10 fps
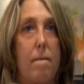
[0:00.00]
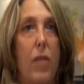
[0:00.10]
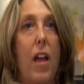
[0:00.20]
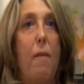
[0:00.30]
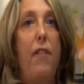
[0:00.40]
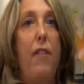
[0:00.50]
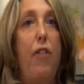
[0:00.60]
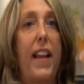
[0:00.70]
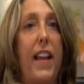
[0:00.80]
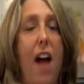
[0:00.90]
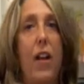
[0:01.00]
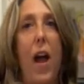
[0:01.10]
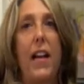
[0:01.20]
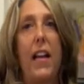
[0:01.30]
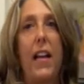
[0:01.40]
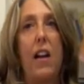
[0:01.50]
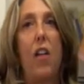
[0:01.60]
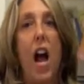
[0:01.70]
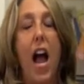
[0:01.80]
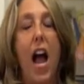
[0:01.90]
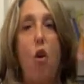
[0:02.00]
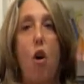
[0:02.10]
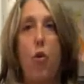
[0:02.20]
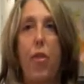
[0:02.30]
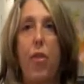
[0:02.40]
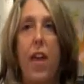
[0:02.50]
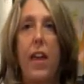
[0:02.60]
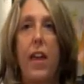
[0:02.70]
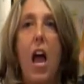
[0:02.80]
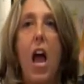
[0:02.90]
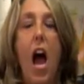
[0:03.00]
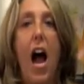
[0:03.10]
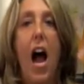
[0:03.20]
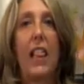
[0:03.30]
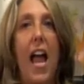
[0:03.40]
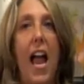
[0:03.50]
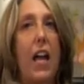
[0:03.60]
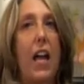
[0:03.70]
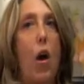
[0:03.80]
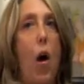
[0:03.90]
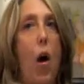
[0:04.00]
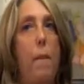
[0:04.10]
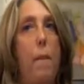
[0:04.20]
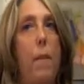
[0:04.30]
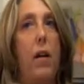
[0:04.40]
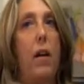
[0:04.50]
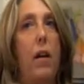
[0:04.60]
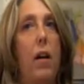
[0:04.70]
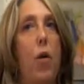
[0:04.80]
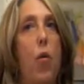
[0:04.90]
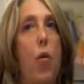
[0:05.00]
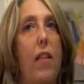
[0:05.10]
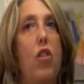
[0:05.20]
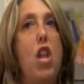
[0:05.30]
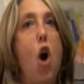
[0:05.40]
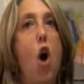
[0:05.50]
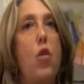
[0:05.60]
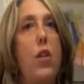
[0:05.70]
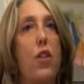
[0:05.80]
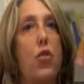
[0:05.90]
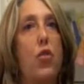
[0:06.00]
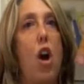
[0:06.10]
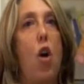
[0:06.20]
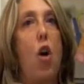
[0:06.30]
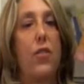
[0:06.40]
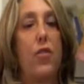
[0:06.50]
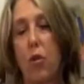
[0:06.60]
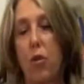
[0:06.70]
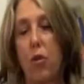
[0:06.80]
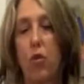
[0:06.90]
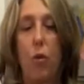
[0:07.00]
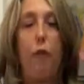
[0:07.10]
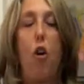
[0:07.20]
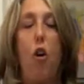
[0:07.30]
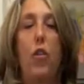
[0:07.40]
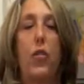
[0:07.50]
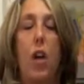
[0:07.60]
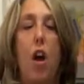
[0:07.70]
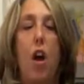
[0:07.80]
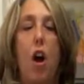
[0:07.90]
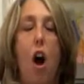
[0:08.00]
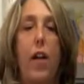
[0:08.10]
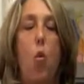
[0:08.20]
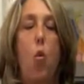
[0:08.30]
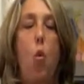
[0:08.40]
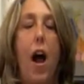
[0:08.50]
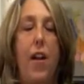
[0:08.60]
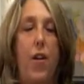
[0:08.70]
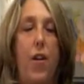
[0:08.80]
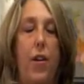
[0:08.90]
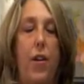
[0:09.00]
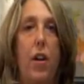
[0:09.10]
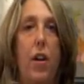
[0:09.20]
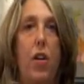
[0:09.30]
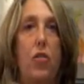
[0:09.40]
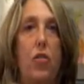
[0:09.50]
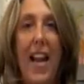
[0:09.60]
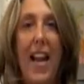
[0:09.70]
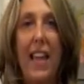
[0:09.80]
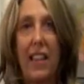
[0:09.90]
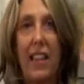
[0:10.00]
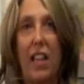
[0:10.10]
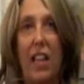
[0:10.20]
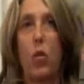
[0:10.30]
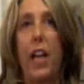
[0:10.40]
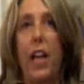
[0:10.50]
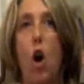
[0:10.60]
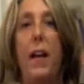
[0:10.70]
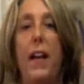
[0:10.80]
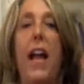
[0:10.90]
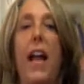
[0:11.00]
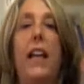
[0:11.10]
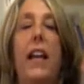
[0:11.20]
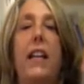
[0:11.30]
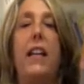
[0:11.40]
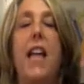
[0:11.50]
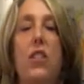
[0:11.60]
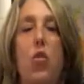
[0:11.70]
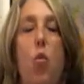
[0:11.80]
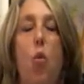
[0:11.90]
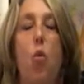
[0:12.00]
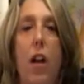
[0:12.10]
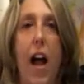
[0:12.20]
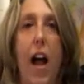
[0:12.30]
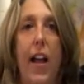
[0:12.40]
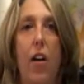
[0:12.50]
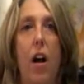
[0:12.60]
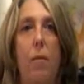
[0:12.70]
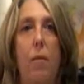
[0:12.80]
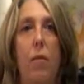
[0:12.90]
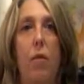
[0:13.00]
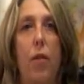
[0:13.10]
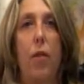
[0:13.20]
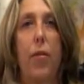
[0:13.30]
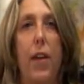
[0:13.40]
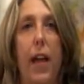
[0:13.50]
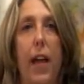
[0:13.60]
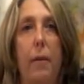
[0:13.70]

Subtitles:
Bedford County weighed in on the higher order thinking. I like that no yes or no answers or true or false are required. So anything that's really open-ended tends toward higher order thinking.